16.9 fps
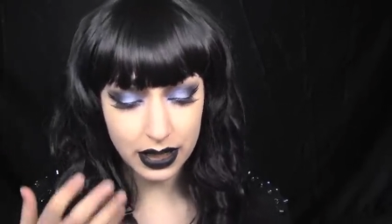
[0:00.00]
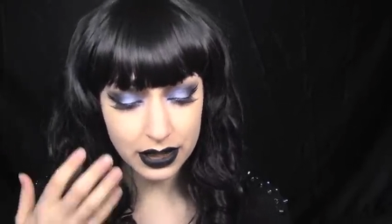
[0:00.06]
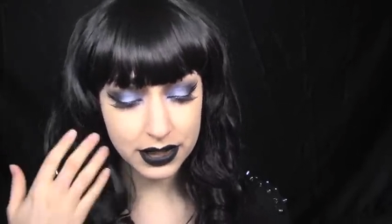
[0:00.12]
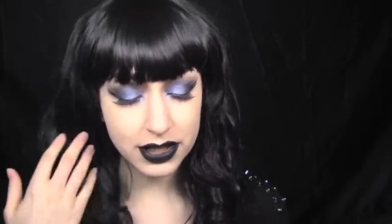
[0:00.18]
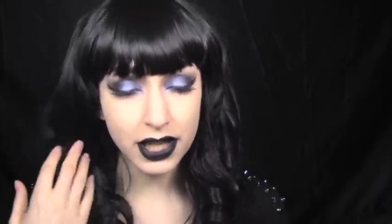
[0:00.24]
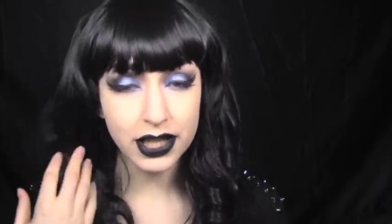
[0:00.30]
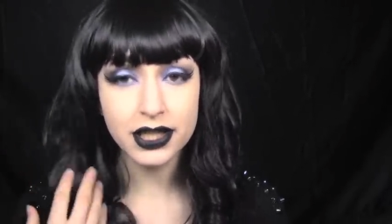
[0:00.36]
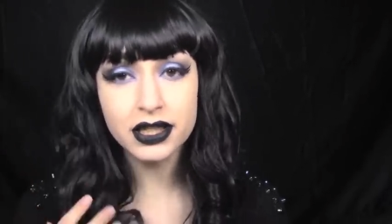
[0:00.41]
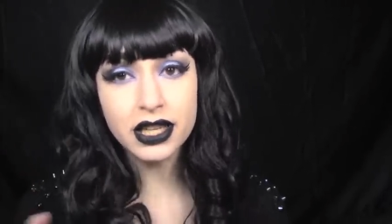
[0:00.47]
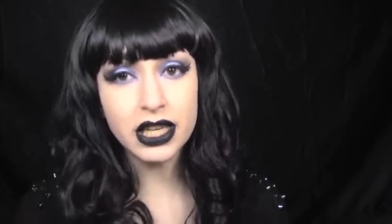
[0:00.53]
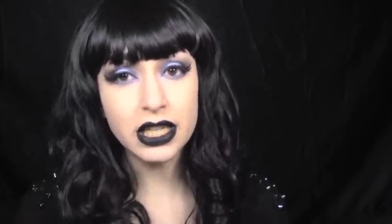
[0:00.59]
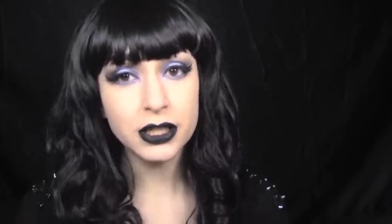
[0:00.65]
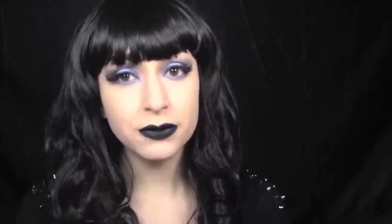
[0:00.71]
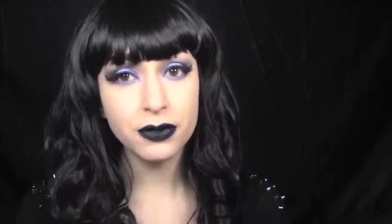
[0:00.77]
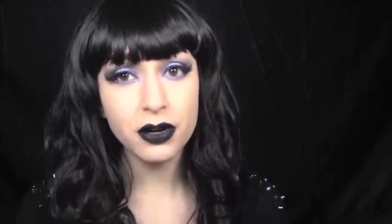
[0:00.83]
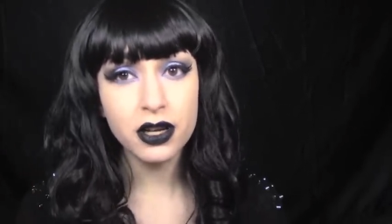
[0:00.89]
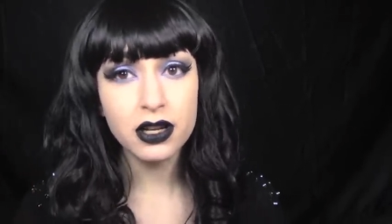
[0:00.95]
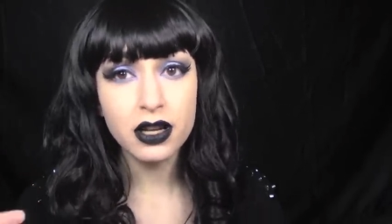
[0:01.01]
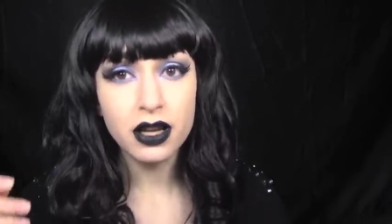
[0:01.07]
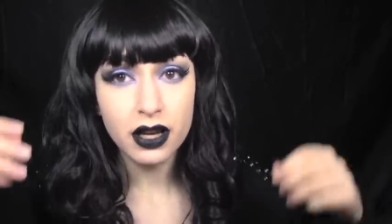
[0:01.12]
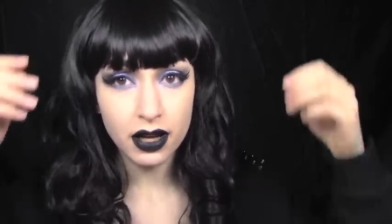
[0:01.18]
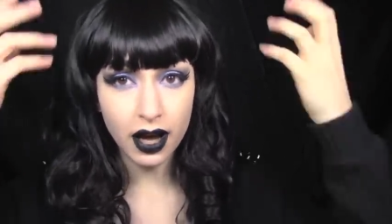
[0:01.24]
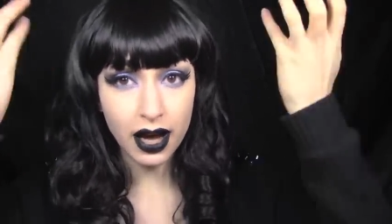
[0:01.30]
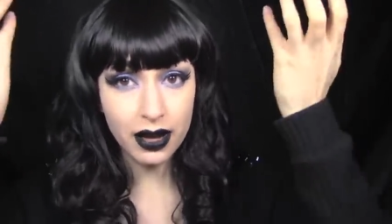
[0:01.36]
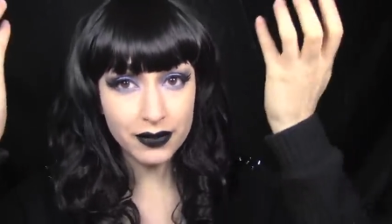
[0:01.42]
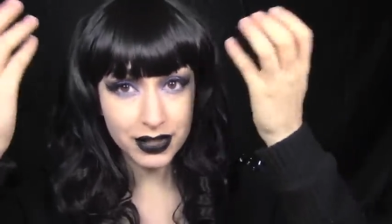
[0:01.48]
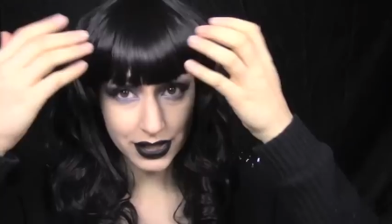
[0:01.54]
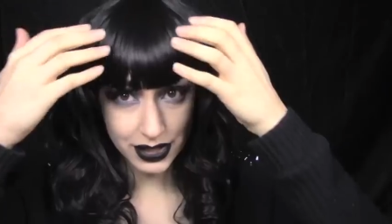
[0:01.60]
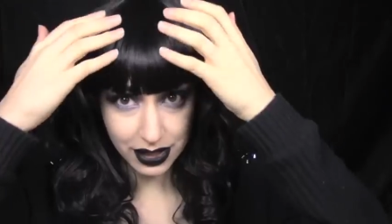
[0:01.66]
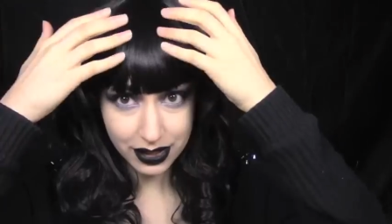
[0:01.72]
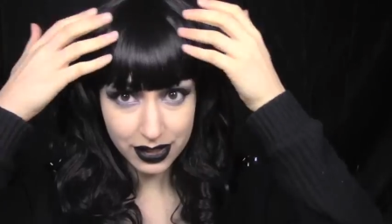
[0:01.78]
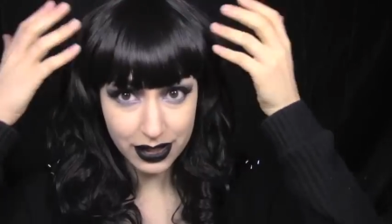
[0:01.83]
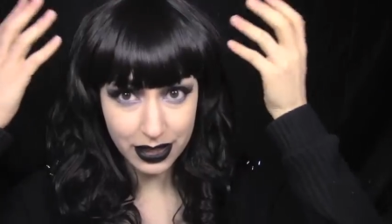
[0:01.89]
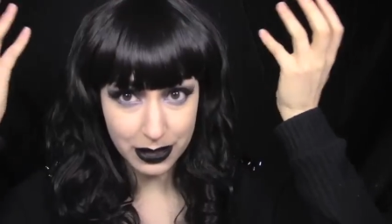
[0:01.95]
It's not a lace front, obviously,
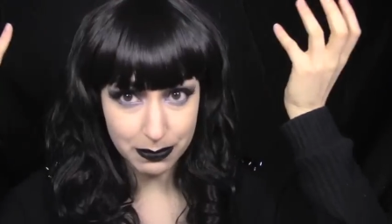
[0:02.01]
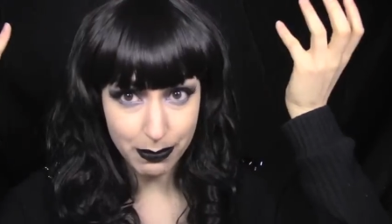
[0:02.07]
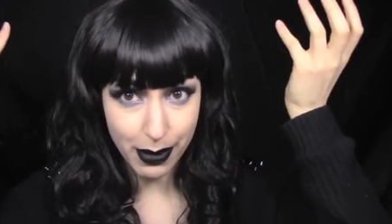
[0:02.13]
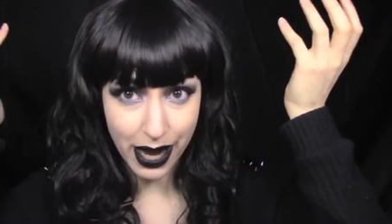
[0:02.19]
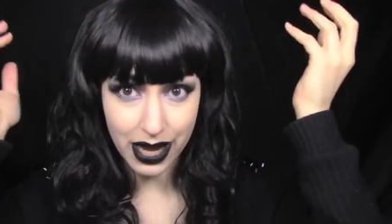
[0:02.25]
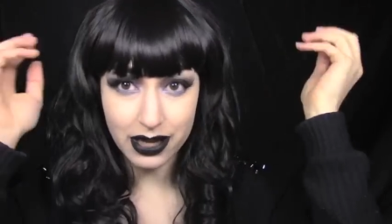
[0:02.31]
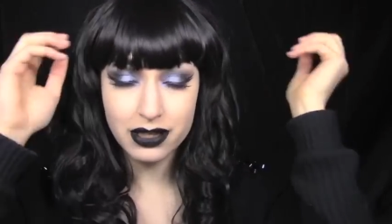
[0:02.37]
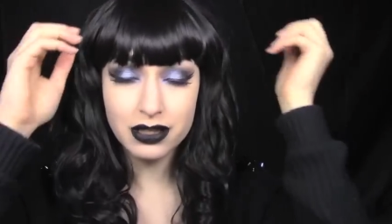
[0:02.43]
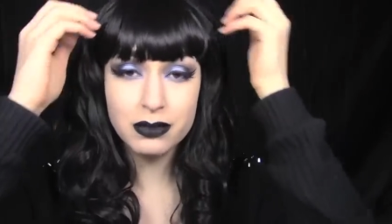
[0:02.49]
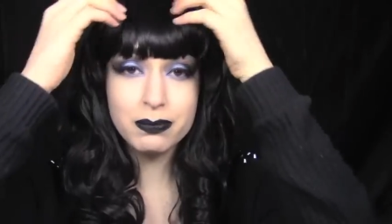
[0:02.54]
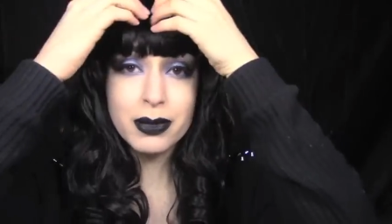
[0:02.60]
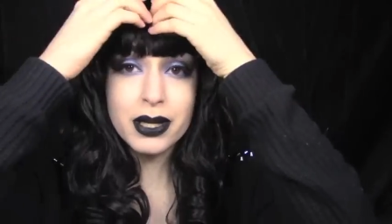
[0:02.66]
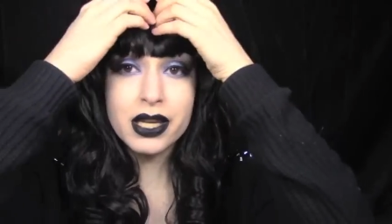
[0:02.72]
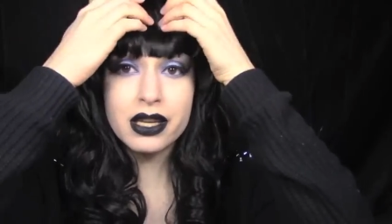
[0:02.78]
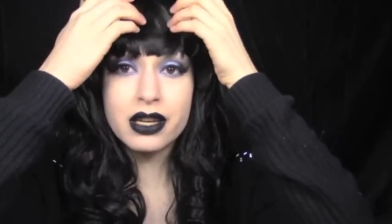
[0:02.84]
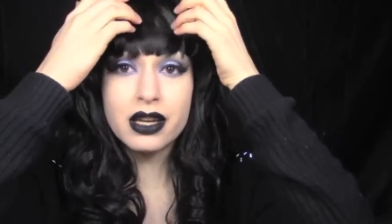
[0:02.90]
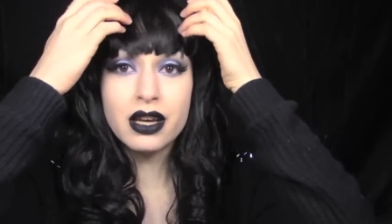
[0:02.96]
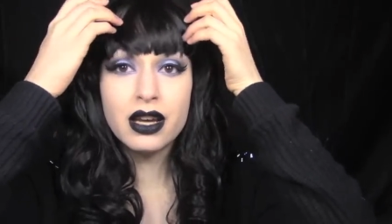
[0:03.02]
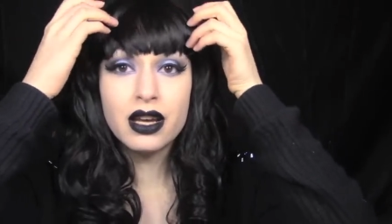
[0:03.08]
because it has bangs, but